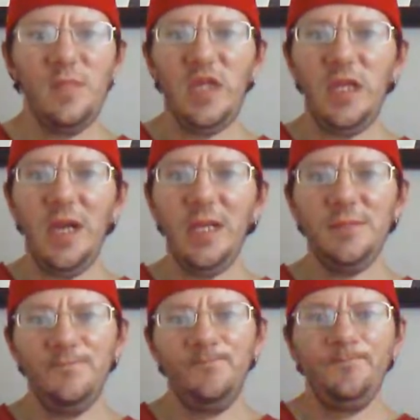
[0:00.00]
it
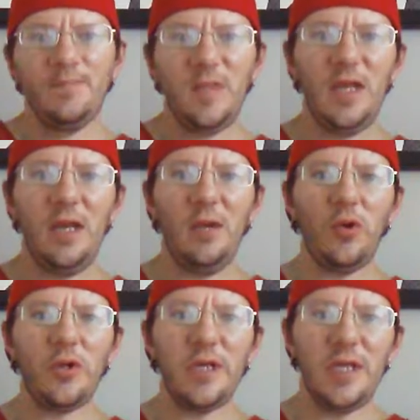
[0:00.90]
ain't
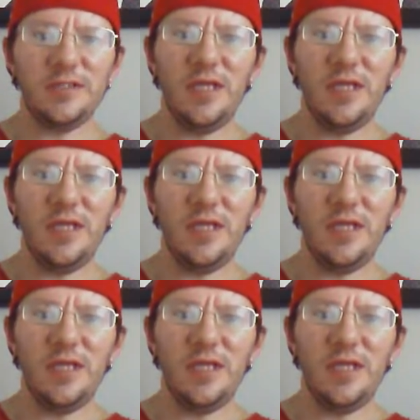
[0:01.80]
working like